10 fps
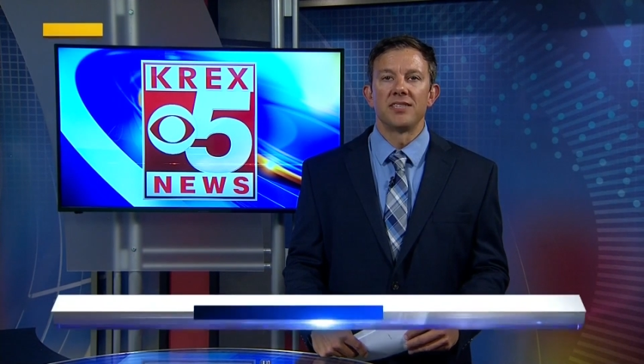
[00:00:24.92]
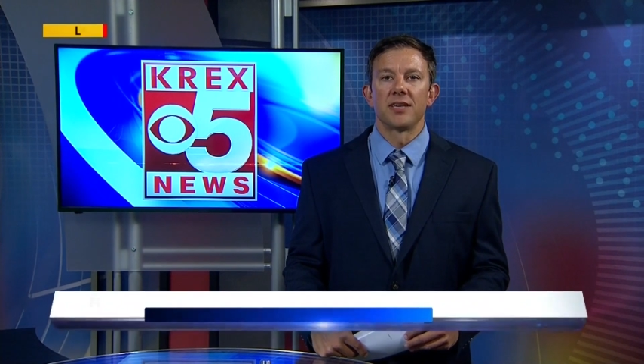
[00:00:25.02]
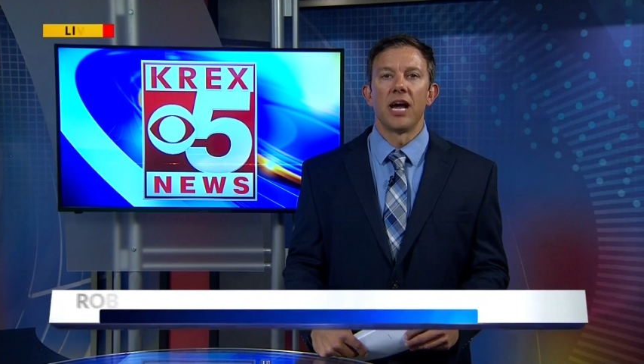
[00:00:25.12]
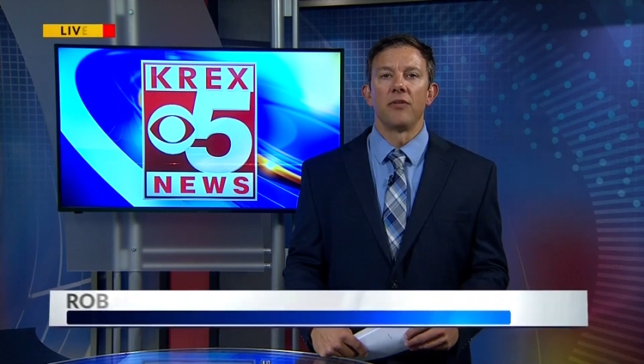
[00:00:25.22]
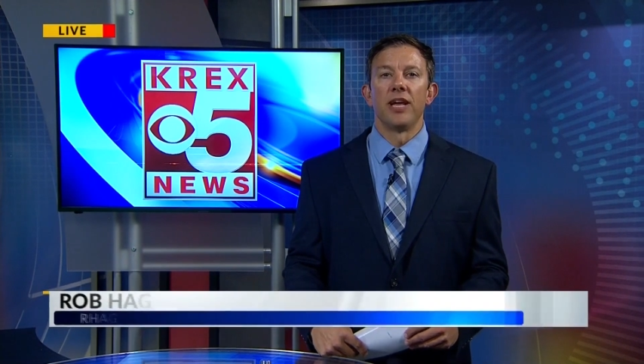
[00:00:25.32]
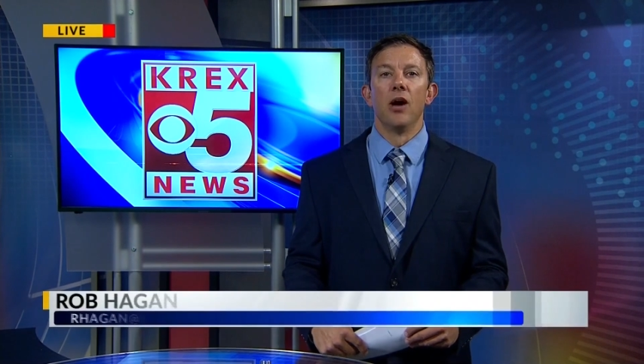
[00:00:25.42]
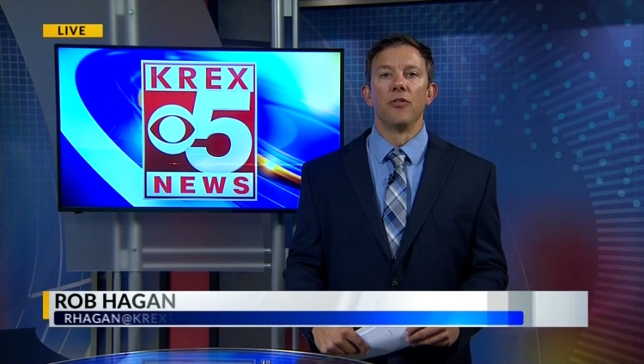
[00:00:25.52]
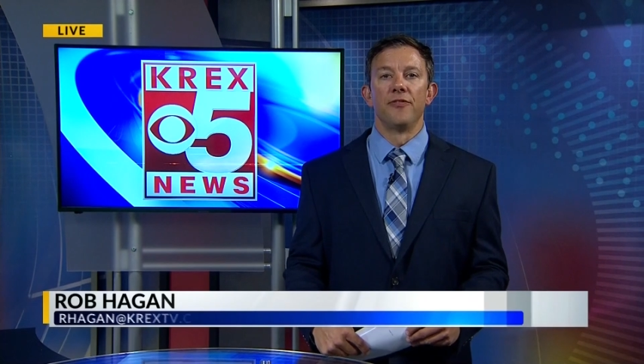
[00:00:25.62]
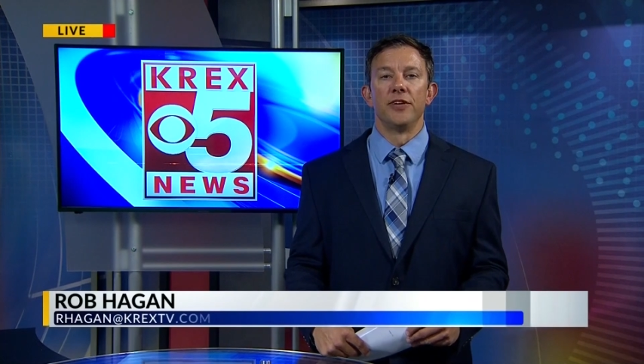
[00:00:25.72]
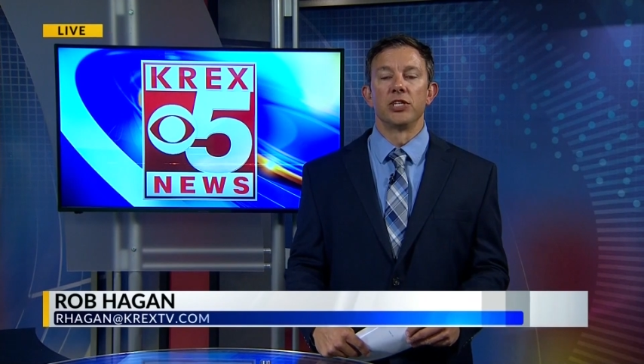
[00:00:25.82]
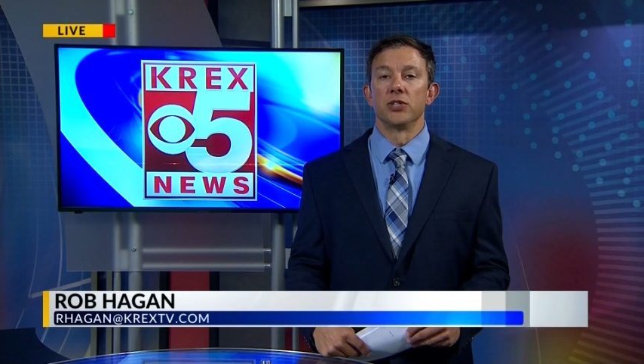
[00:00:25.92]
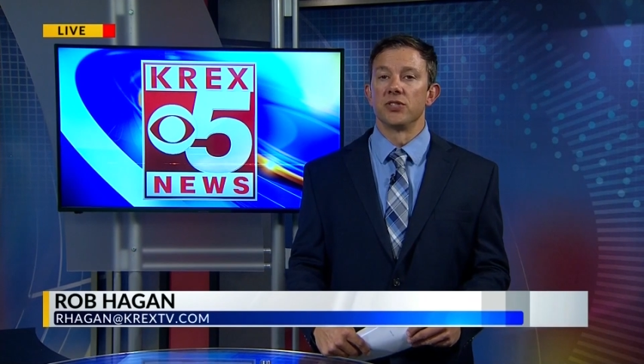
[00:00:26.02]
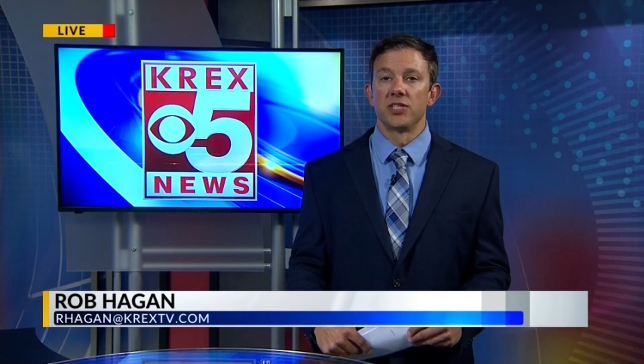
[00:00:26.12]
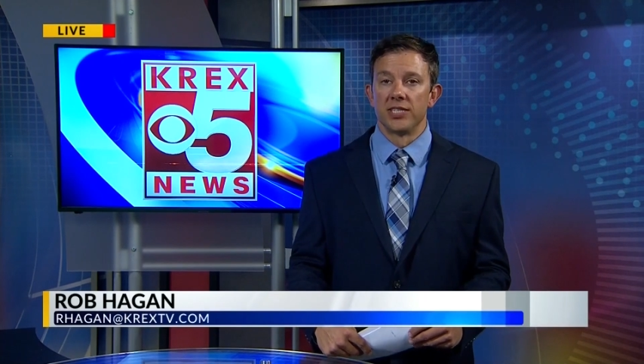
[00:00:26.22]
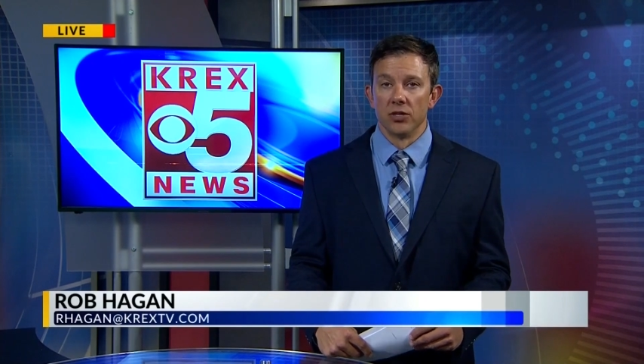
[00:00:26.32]
Mesa County health
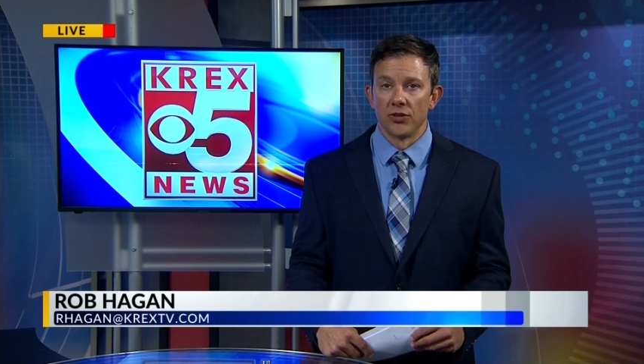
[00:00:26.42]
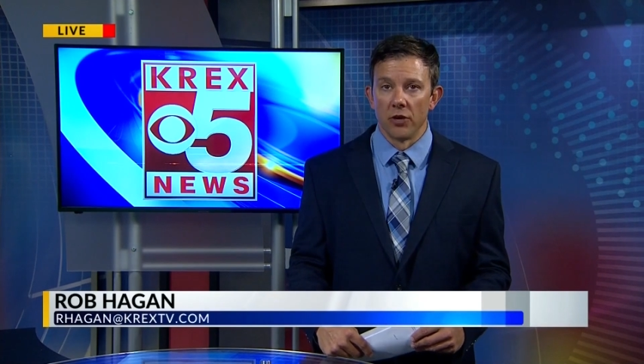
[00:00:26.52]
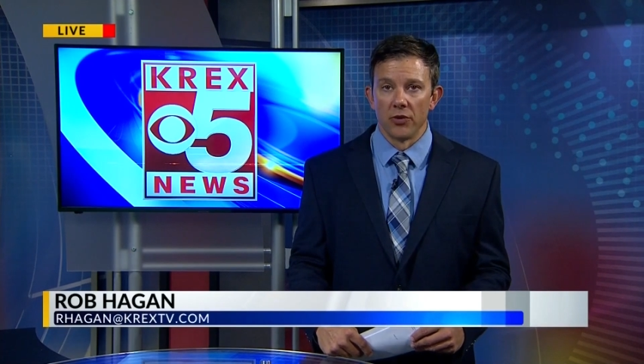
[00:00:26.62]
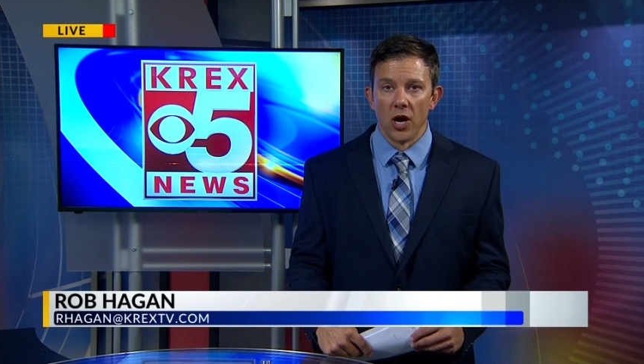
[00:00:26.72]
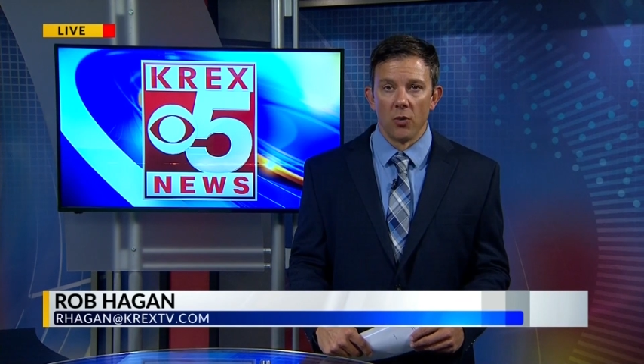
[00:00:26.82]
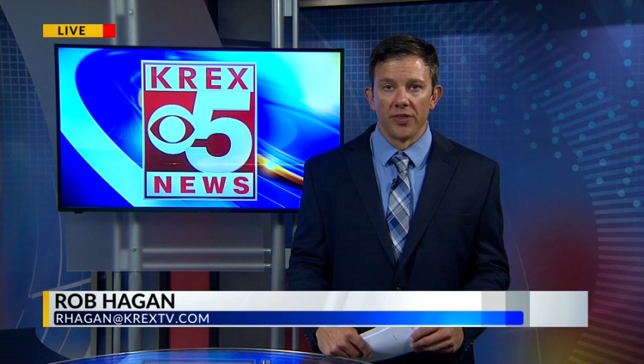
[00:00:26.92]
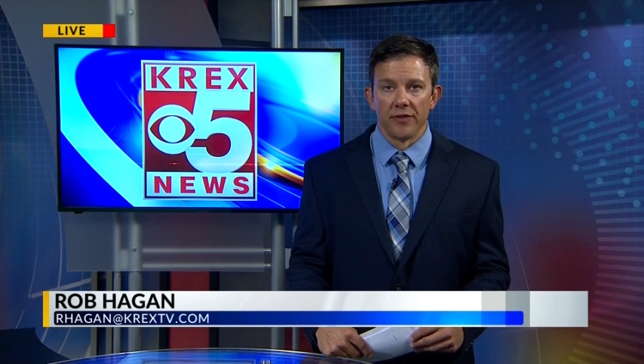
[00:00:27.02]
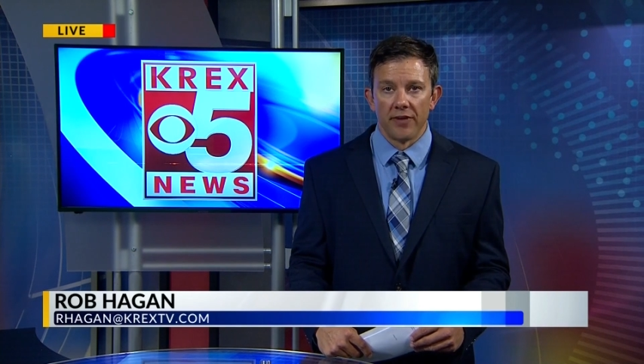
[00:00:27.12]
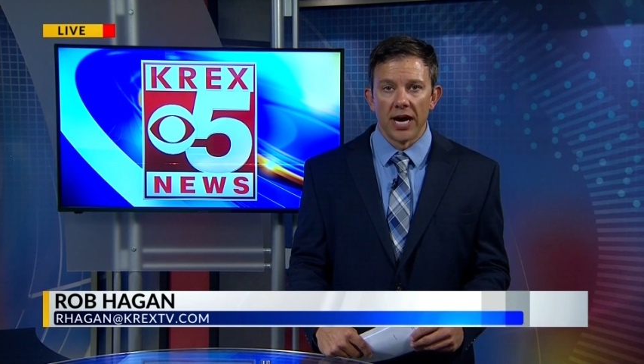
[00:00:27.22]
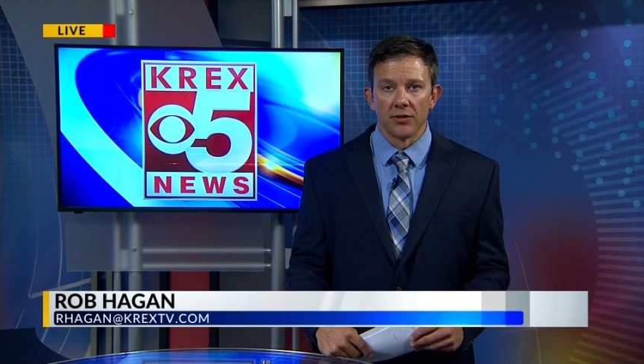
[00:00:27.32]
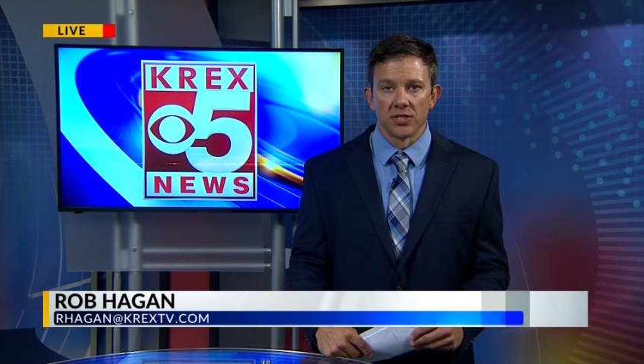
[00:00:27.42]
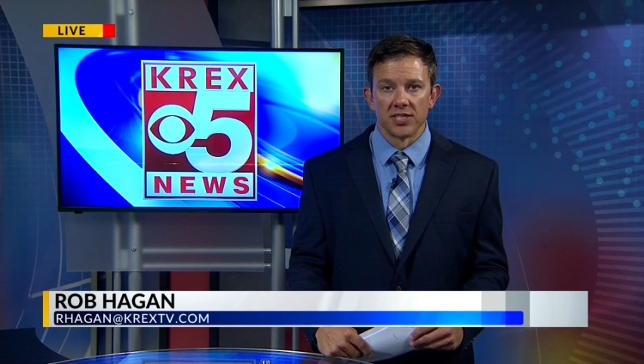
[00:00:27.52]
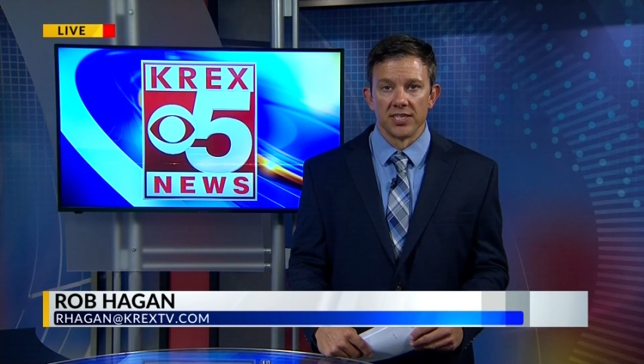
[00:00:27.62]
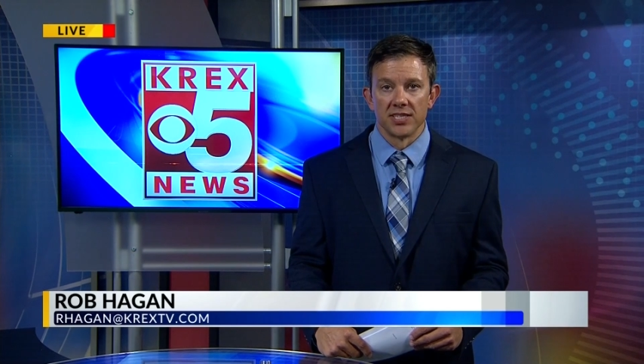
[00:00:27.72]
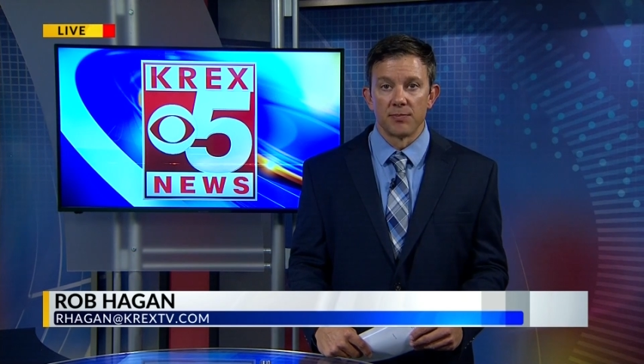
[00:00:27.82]
officials still don't know what the
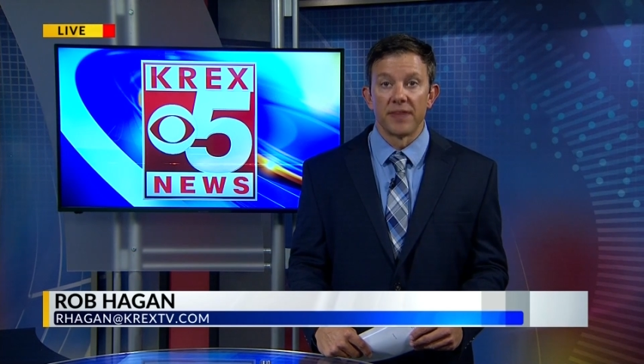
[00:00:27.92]
virus is,